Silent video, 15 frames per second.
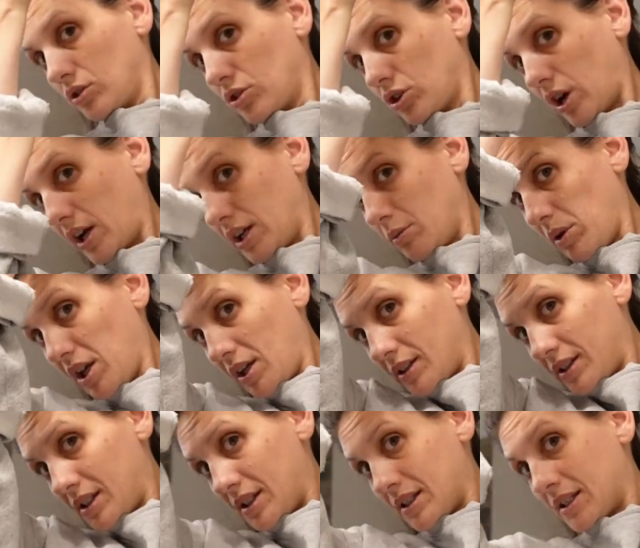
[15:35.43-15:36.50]
trying to be
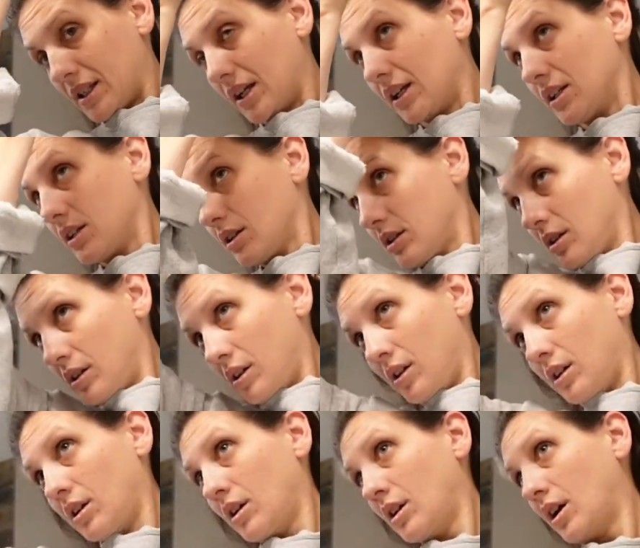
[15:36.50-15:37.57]
consistent.
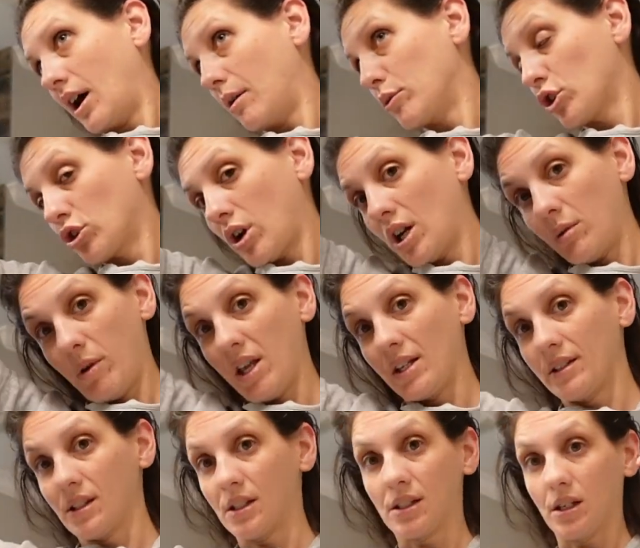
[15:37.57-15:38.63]
I'm just trying to be
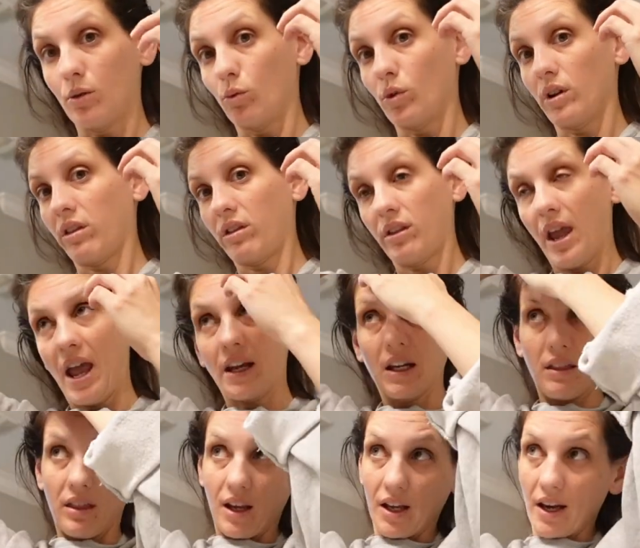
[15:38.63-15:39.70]
consistent with
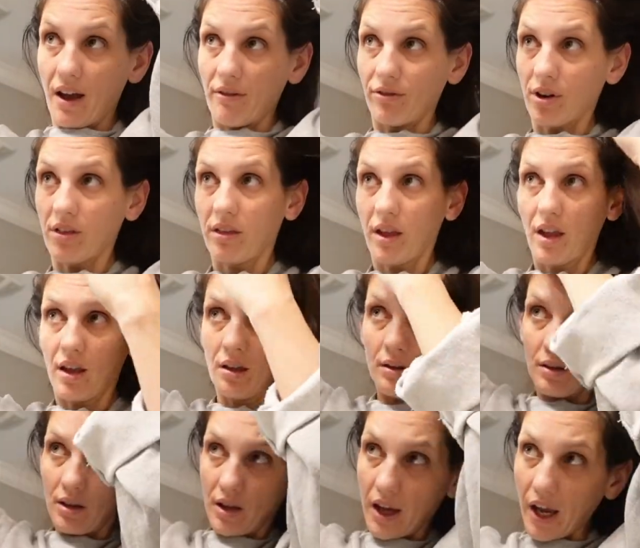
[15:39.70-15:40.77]
anything and everything.
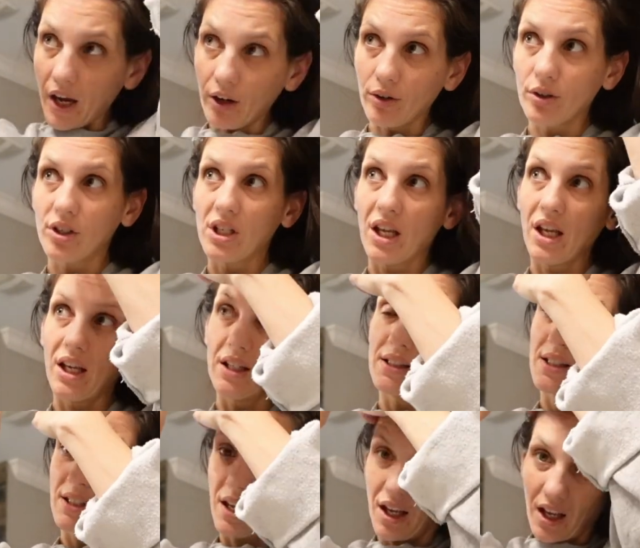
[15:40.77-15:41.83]
Hair routine,
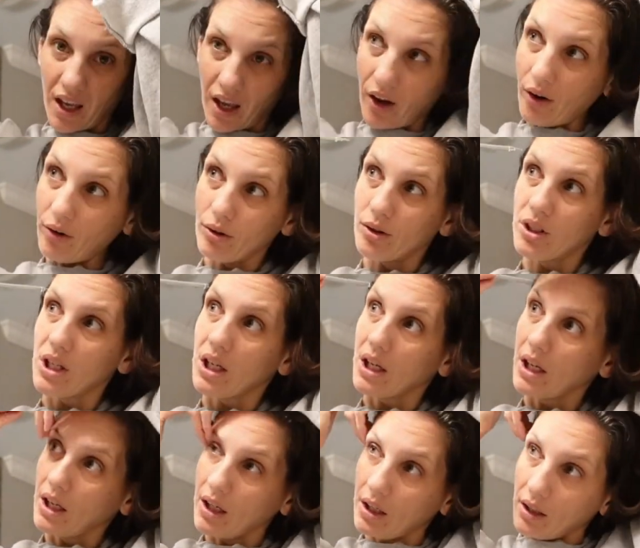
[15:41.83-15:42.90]
skincare
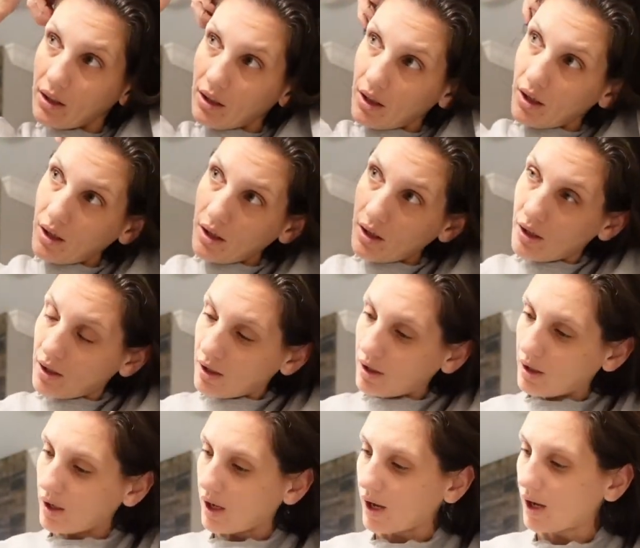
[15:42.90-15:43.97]
routine.
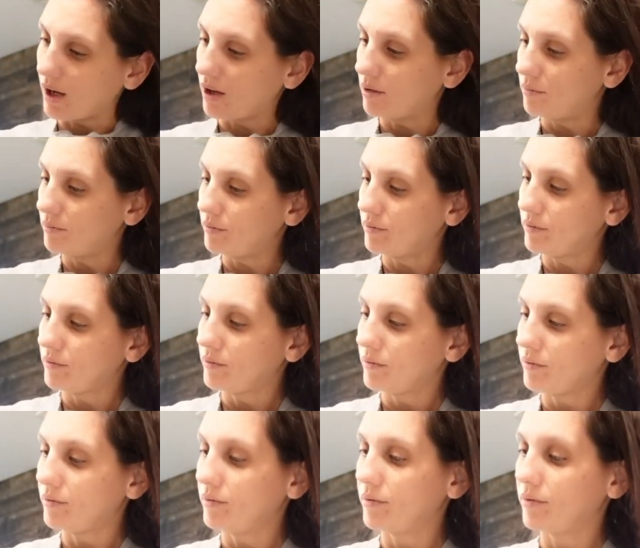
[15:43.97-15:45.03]
Um,
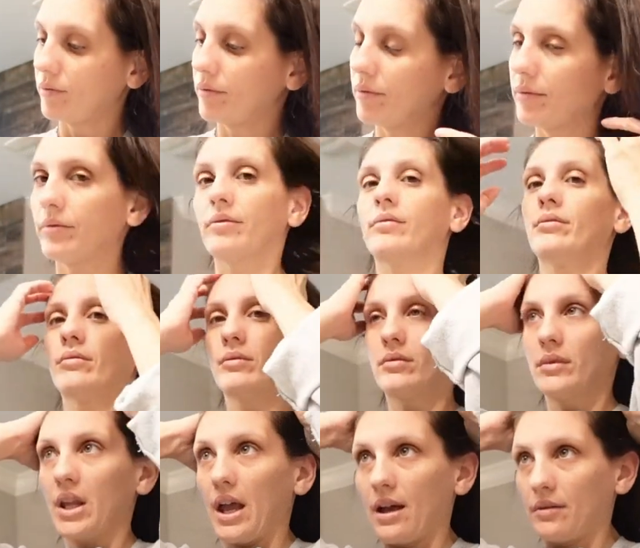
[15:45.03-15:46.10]

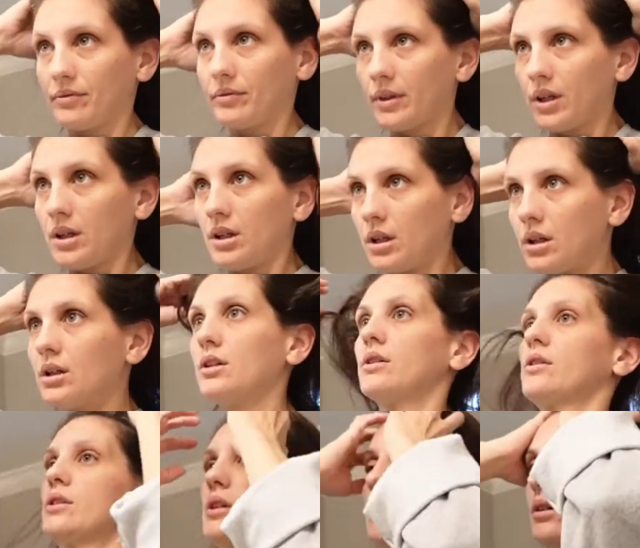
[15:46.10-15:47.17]
yeah.
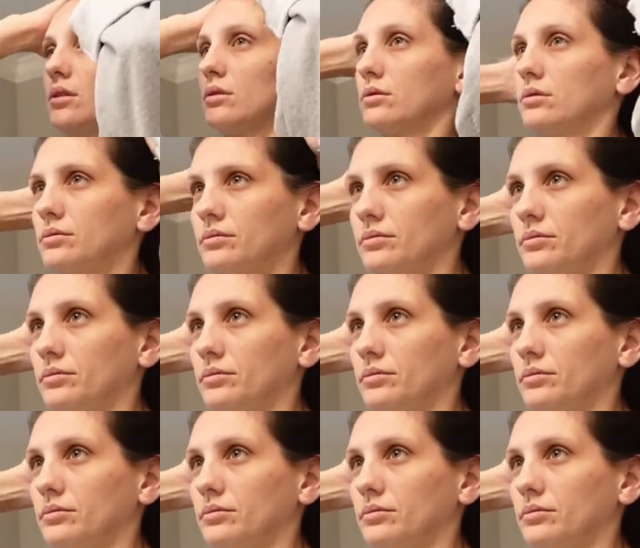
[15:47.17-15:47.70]
So.